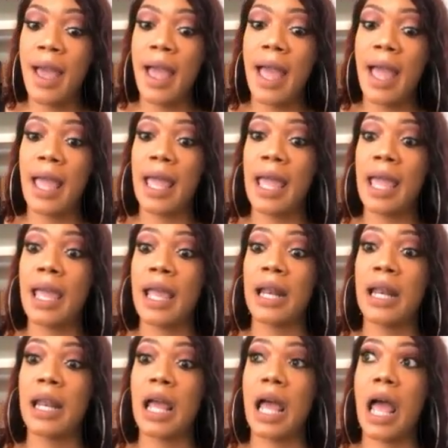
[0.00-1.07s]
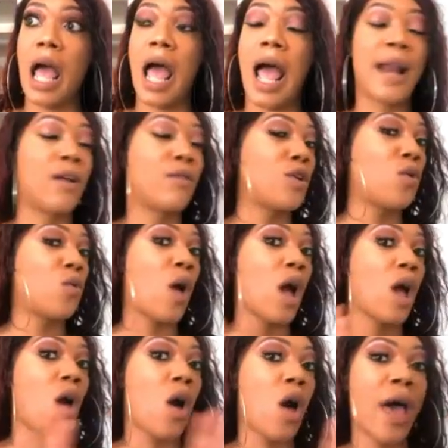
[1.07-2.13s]
And I don't know
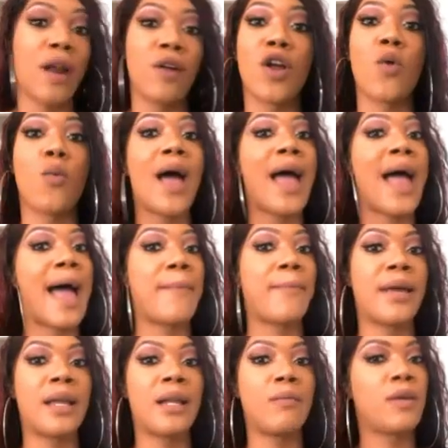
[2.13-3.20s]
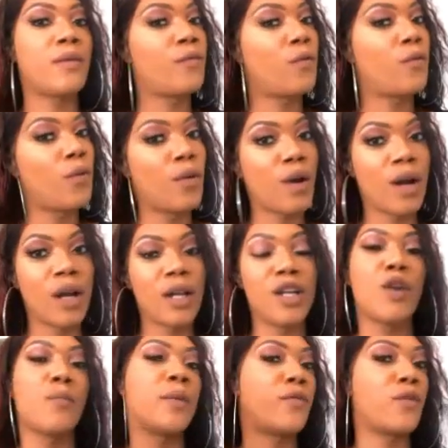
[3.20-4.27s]
what happened before
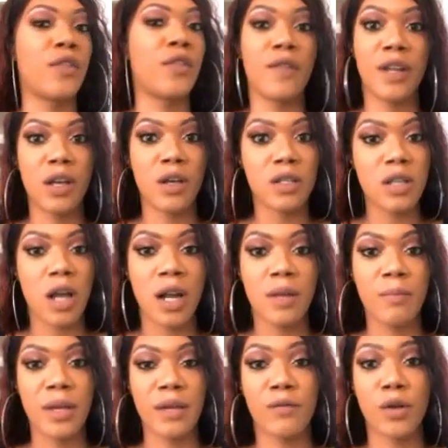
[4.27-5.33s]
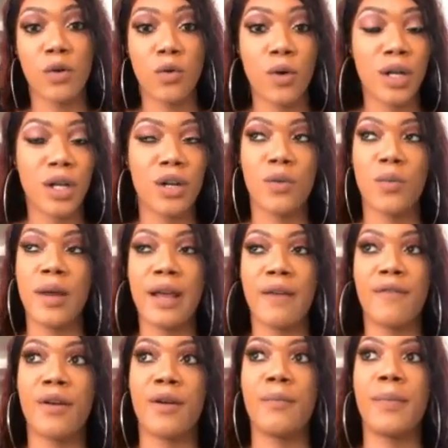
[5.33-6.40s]
the video started being recorded or
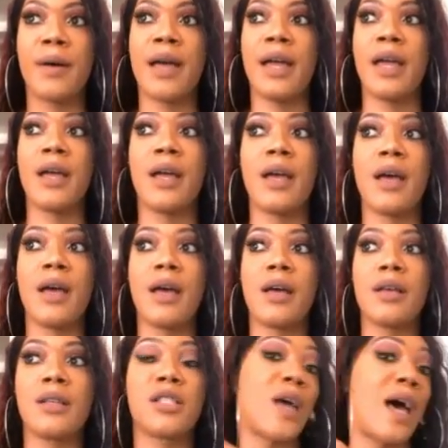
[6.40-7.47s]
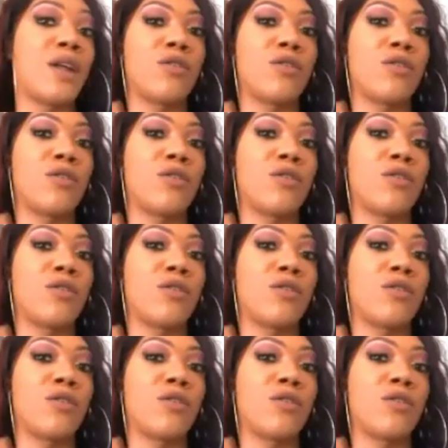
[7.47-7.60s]
whatever. But so I don't